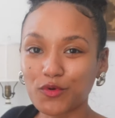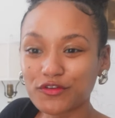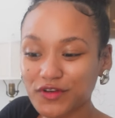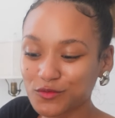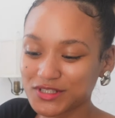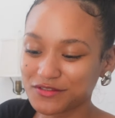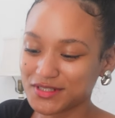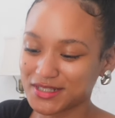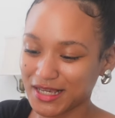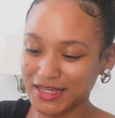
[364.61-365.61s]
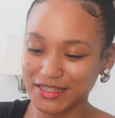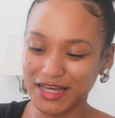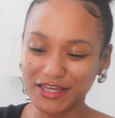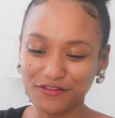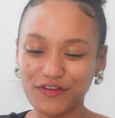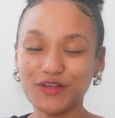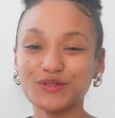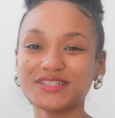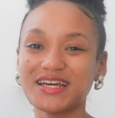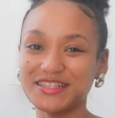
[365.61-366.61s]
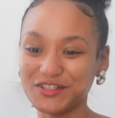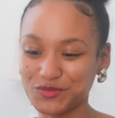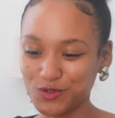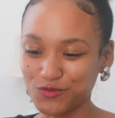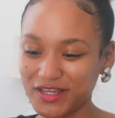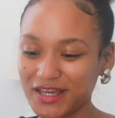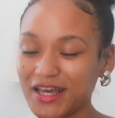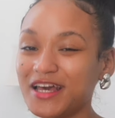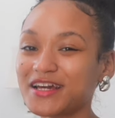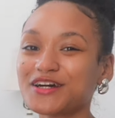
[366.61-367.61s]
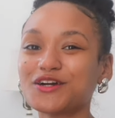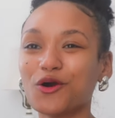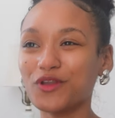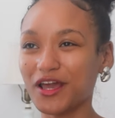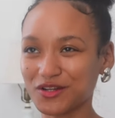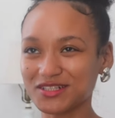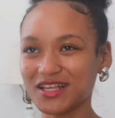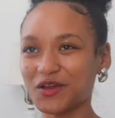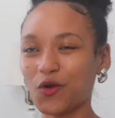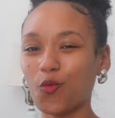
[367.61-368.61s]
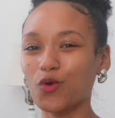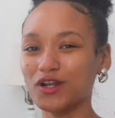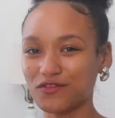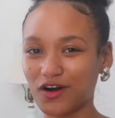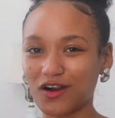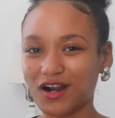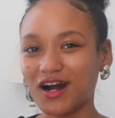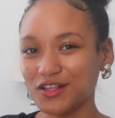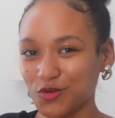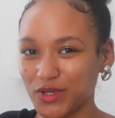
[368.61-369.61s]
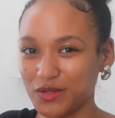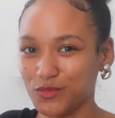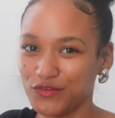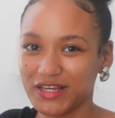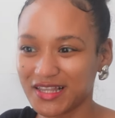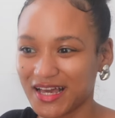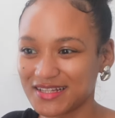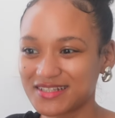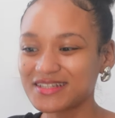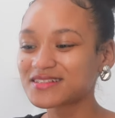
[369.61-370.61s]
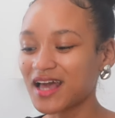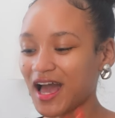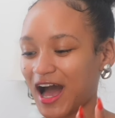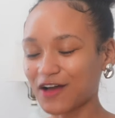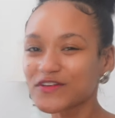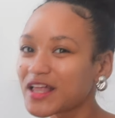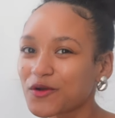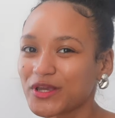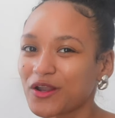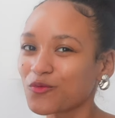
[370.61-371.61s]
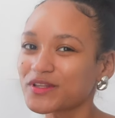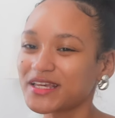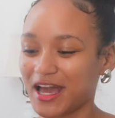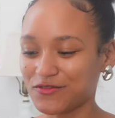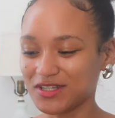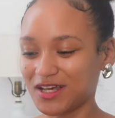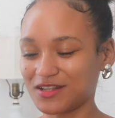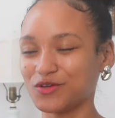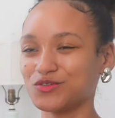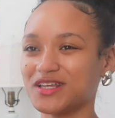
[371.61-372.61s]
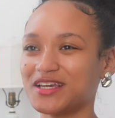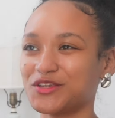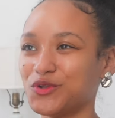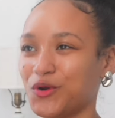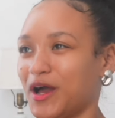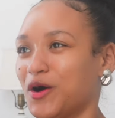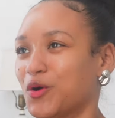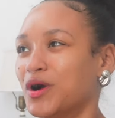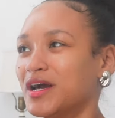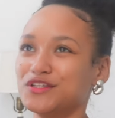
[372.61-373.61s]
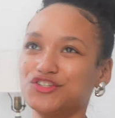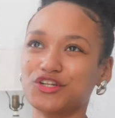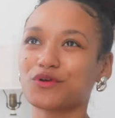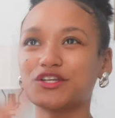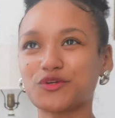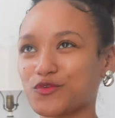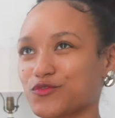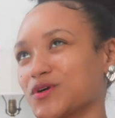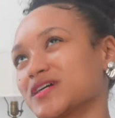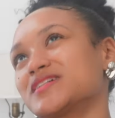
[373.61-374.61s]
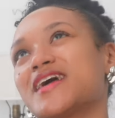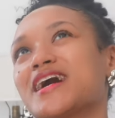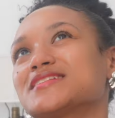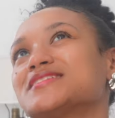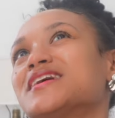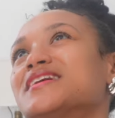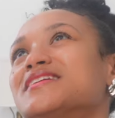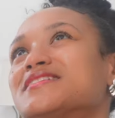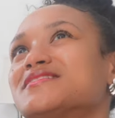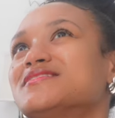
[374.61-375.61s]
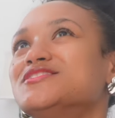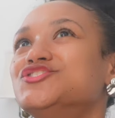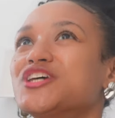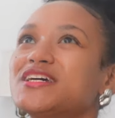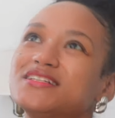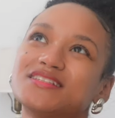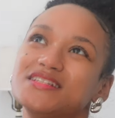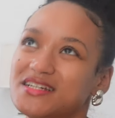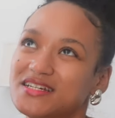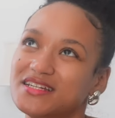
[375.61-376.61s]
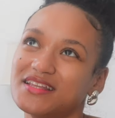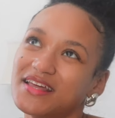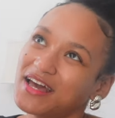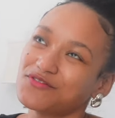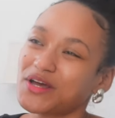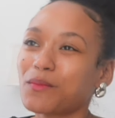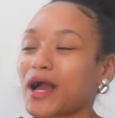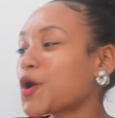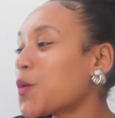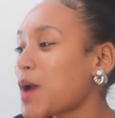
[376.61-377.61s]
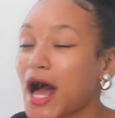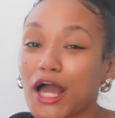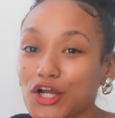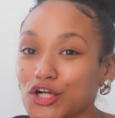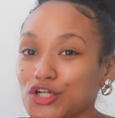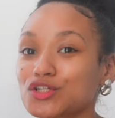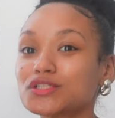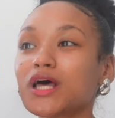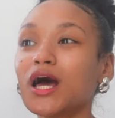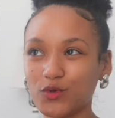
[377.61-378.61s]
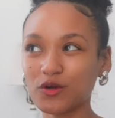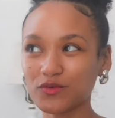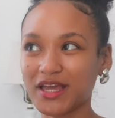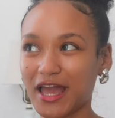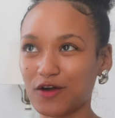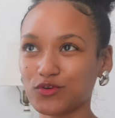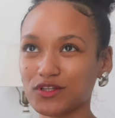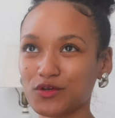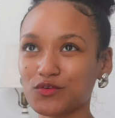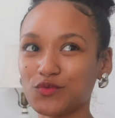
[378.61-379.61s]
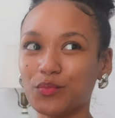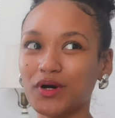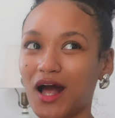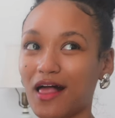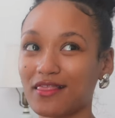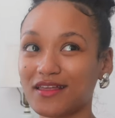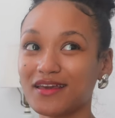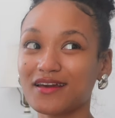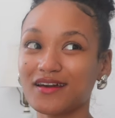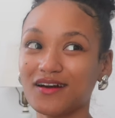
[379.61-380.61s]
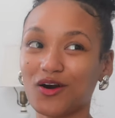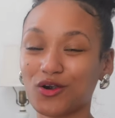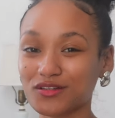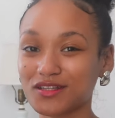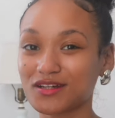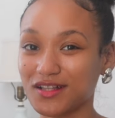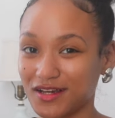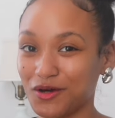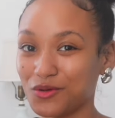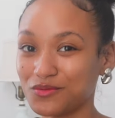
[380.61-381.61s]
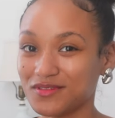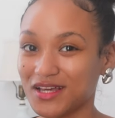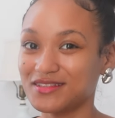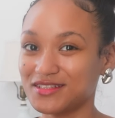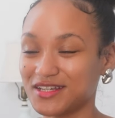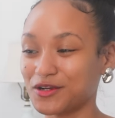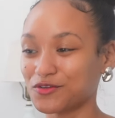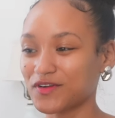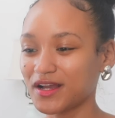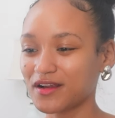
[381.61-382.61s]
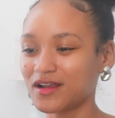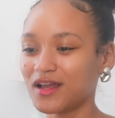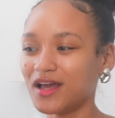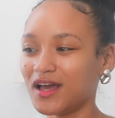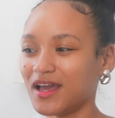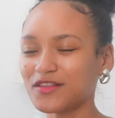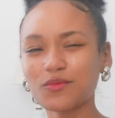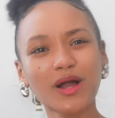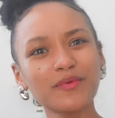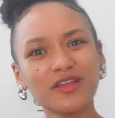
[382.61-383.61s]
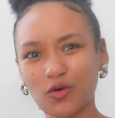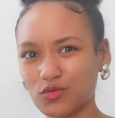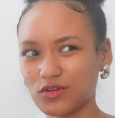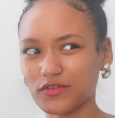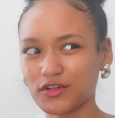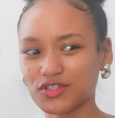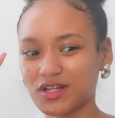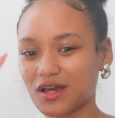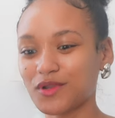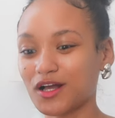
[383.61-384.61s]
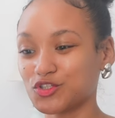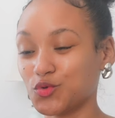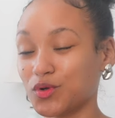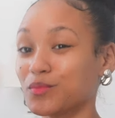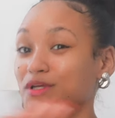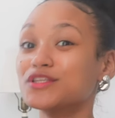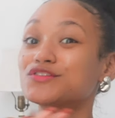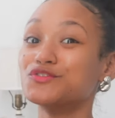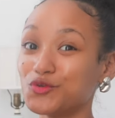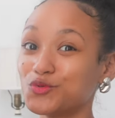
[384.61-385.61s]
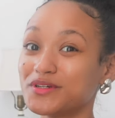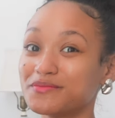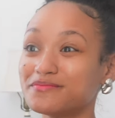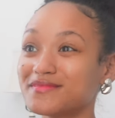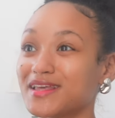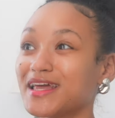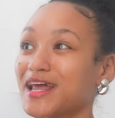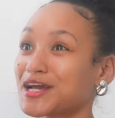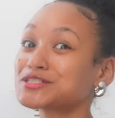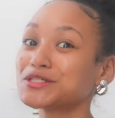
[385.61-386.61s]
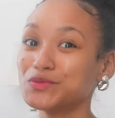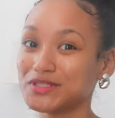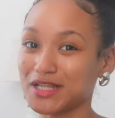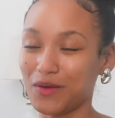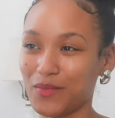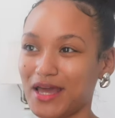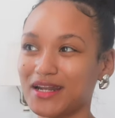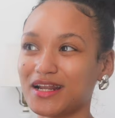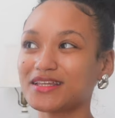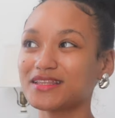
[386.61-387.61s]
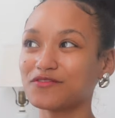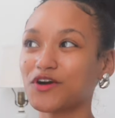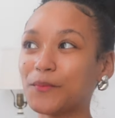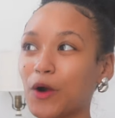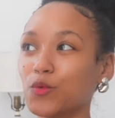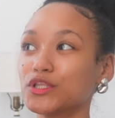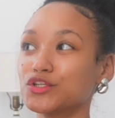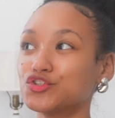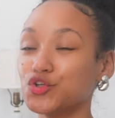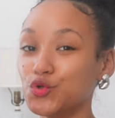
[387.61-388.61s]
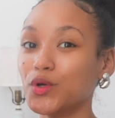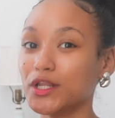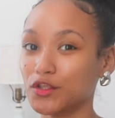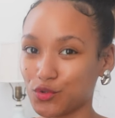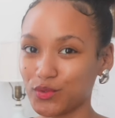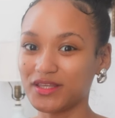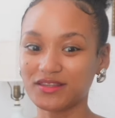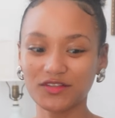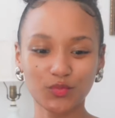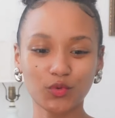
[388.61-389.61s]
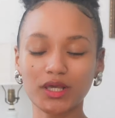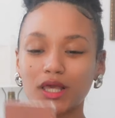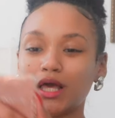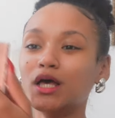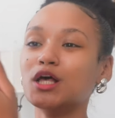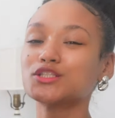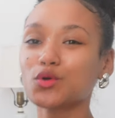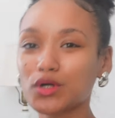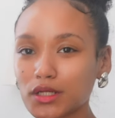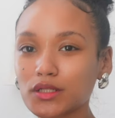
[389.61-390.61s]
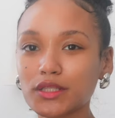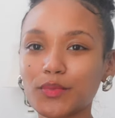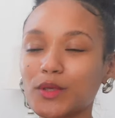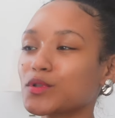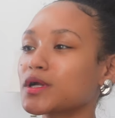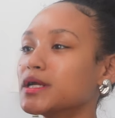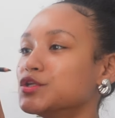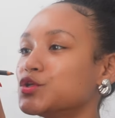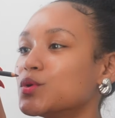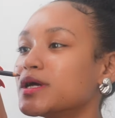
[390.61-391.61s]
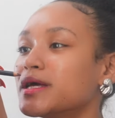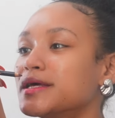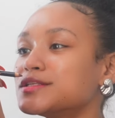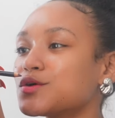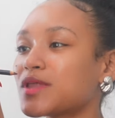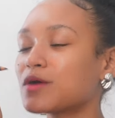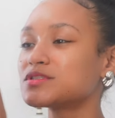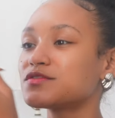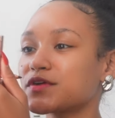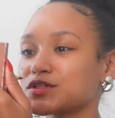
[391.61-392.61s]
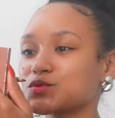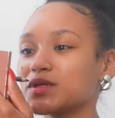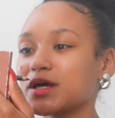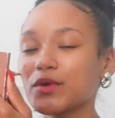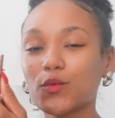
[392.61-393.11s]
boyfriend was even saying that he feels like this movie could go down as like one of our Halloween movie classics. I feel like we don't really have a lot of those. Like, you know how the generation before us has like Jason and they have like Michael Myers. We don't really have one of those, but I think Art the Clown, like the Terrifier, and there might be an older version, I'm not sure, but this new one, it actually was not bad, and I think they've come out with a 2 and a 3 at this point, so clearly people are into it. So that was the first one that we